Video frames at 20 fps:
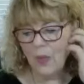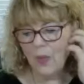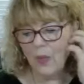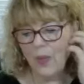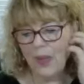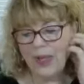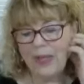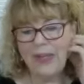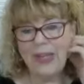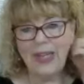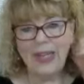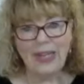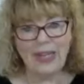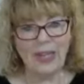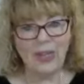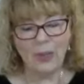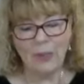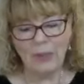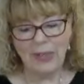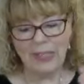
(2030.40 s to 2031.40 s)
One that I
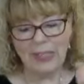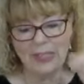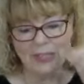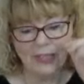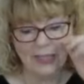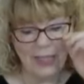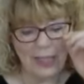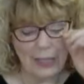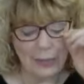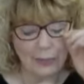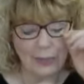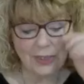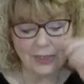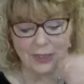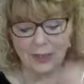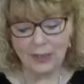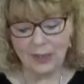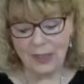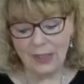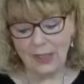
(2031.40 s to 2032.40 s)
hear many
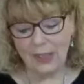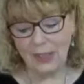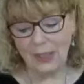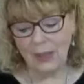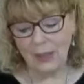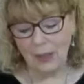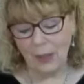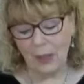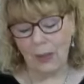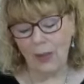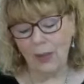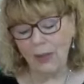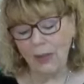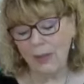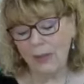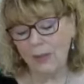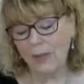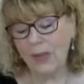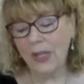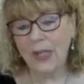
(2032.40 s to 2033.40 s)
times
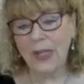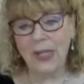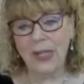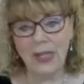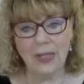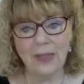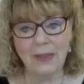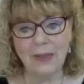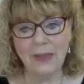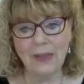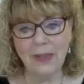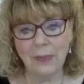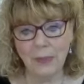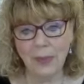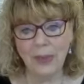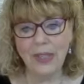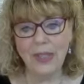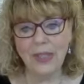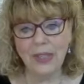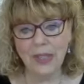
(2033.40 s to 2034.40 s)
and
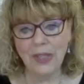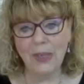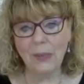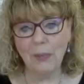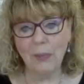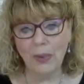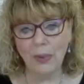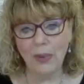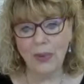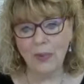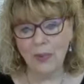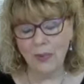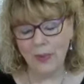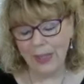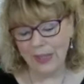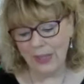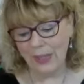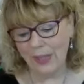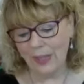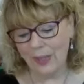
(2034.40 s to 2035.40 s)
pretty darn important
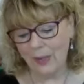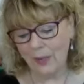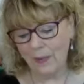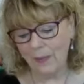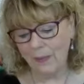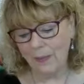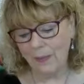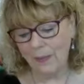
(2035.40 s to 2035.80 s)
right now.